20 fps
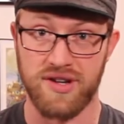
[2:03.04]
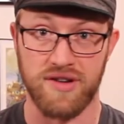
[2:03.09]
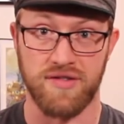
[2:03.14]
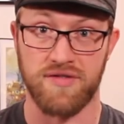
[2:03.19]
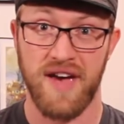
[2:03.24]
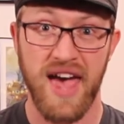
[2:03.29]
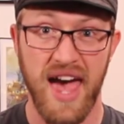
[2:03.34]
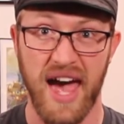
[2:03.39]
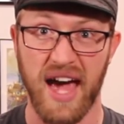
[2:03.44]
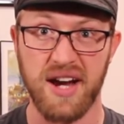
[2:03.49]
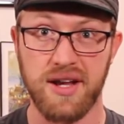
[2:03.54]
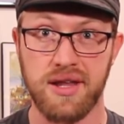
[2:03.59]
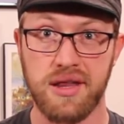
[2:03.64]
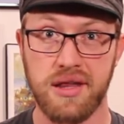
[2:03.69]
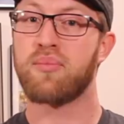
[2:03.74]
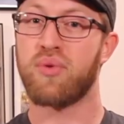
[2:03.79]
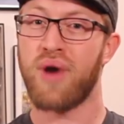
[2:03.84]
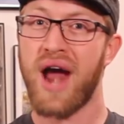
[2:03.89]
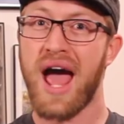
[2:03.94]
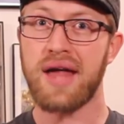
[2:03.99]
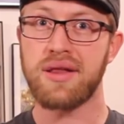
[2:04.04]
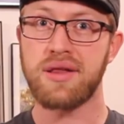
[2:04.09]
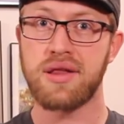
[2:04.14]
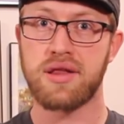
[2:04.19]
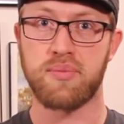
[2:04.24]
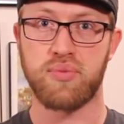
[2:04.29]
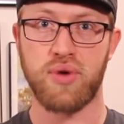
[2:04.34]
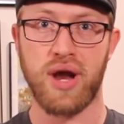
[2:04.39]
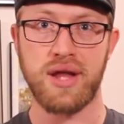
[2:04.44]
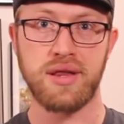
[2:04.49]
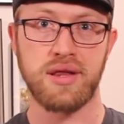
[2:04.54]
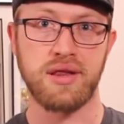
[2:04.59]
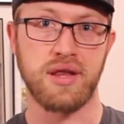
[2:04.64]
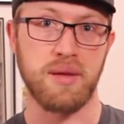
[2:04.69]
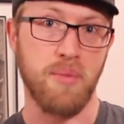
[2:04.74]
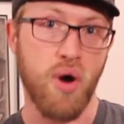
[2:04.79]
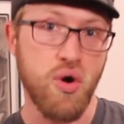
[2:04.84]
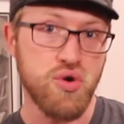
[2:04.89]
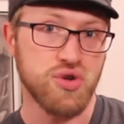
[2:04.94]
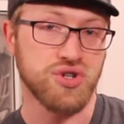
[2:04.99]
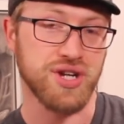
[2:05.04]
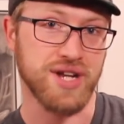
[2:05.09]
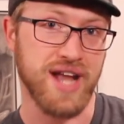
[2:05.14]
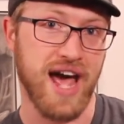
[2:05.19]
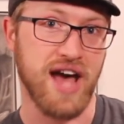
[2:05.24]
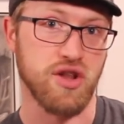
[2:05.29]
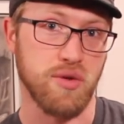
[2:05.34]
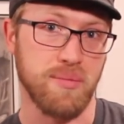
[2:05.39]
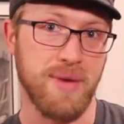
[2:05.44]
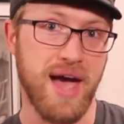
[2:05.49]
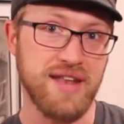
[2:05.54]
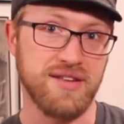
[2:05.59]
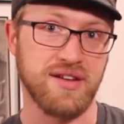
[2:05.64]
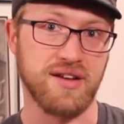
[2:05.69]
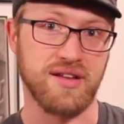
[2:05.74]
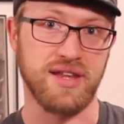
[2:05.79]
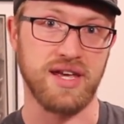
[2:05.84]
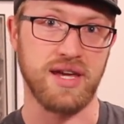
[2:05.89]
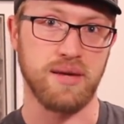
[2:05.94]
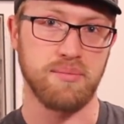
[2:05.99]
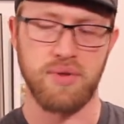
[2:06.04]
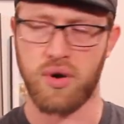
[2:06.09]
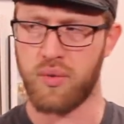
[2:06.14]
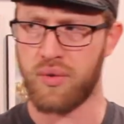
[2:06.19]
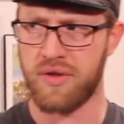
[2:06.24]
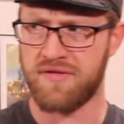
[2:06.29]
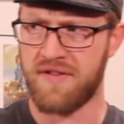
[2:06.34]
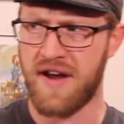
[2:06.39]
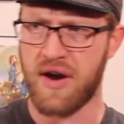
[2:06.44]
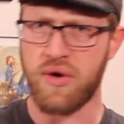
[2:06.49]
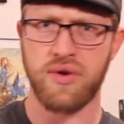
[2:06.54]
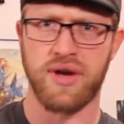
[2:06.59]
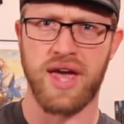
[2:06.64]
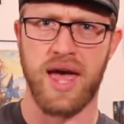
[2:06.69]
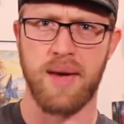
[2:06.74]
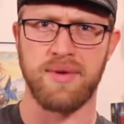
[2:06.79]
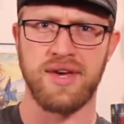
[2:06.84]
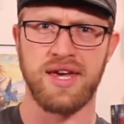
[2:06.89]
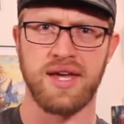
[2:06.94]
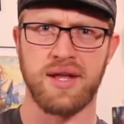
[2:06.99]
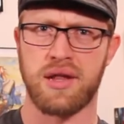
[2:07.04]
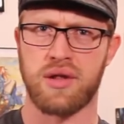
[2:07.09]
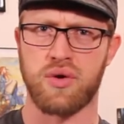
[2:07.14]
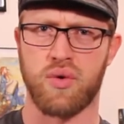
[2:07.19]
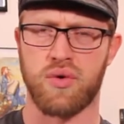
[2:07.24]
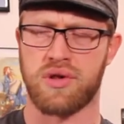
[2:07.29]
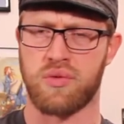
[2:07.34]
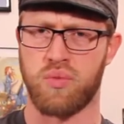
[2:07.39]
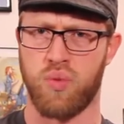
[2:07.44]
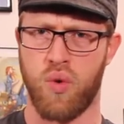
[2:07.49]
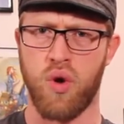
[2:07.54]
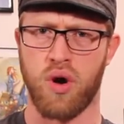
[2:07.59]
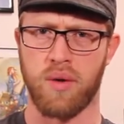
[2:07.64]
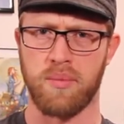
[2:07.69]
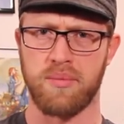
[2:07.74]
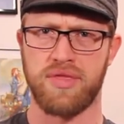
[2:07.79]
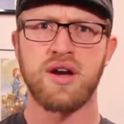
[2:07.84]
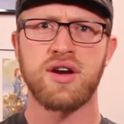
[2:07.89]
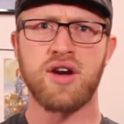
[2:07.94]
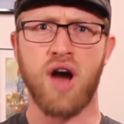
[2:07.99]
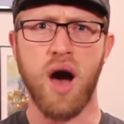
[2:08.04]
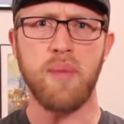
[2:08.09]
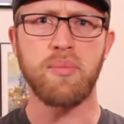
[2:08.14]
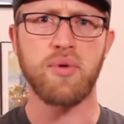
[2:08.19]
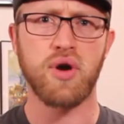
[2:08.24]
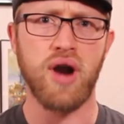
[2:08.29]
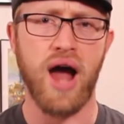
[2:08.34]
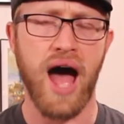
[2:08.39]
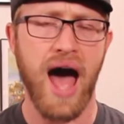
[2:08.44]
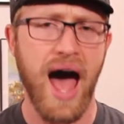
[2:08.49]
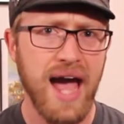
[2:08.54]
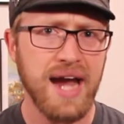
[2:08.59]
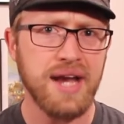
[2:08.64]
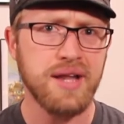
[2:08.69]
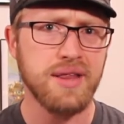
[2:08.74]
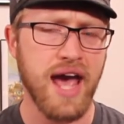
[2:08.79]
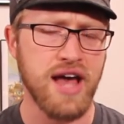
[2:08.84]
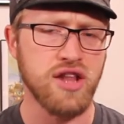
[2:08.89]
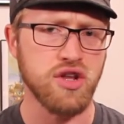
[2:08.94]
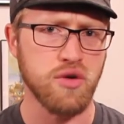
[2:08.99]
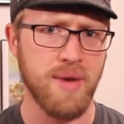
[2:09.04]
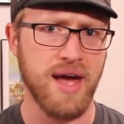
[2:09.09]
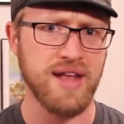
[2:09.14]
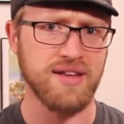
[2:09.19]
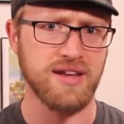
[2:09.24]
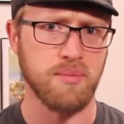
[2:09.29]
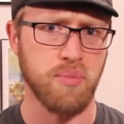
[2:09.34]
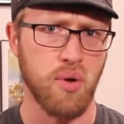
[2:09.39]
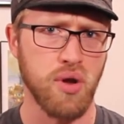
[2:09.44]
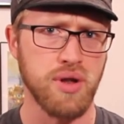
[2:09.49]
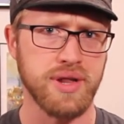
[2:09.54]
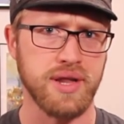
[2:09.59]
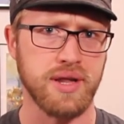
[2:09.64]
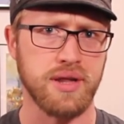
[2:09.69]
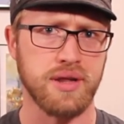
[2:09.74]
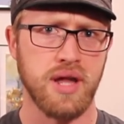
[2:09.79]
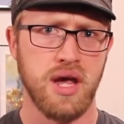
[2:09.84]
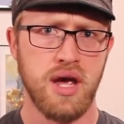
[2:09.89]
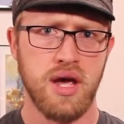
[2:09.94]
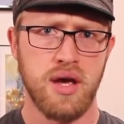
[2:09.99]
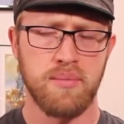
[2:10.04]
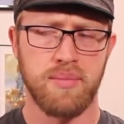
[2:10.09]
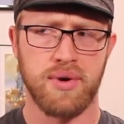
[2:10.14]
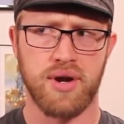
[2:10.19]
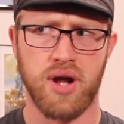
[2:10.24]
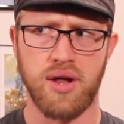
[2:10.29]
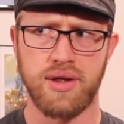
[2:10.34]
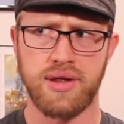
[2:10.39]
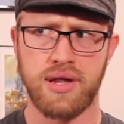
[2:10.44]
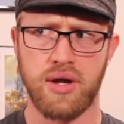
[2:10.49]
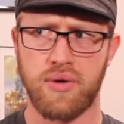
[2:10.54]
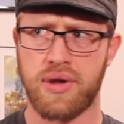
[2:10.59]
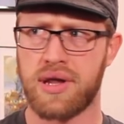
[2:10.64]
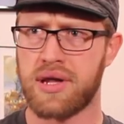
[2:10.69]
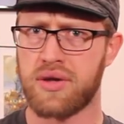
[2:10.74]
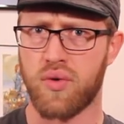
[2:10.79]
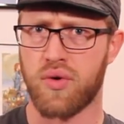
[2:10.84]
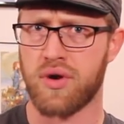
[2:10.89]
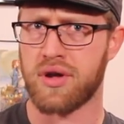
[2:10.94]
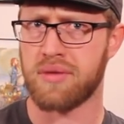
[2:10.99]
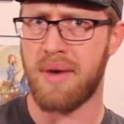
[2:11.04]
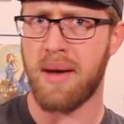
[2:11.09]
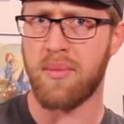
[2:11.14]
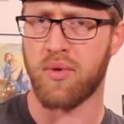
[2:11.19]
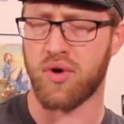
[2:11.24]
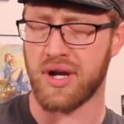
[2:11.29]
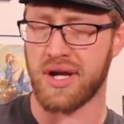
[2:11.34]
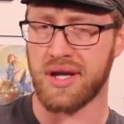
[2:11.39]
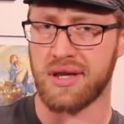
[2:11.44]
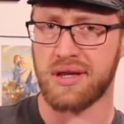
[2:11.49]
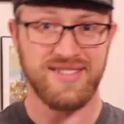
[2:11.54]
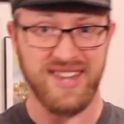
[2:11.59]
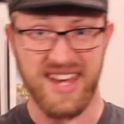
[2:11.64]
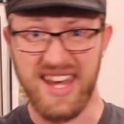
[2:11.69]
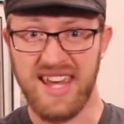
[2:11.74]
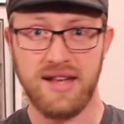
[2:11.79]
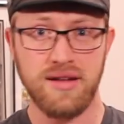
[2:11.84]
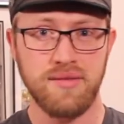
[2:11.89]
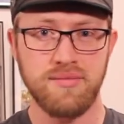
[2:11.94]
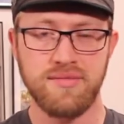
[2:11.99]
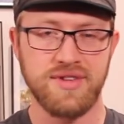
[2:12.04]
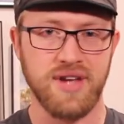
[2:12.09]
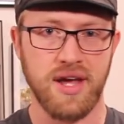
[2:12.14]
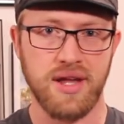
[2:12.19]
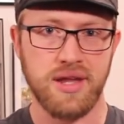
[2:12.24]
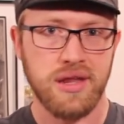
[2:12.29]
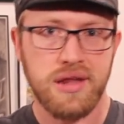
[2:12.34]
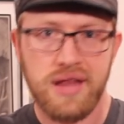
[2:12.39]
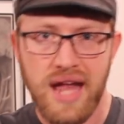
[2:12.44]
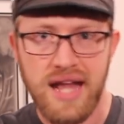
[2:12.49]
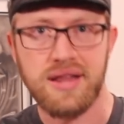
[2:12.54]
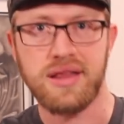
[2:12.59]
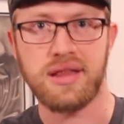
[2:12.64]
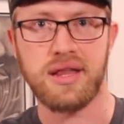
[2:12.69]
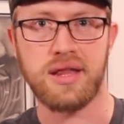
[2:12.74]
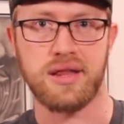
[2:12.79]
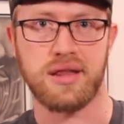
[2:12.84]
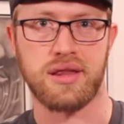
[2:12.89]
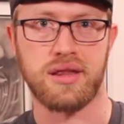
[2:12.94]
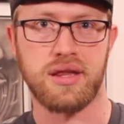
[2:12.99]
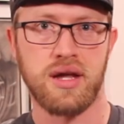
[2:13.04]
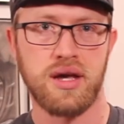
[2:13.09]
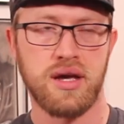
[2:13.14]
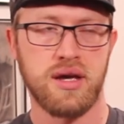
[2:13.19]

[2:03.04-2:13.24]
effects. Brass suppresses emotion allomantically, but with feruchemy it stores warmth. Copper hides allomantic pulses, but also stores memories. Tin does senses,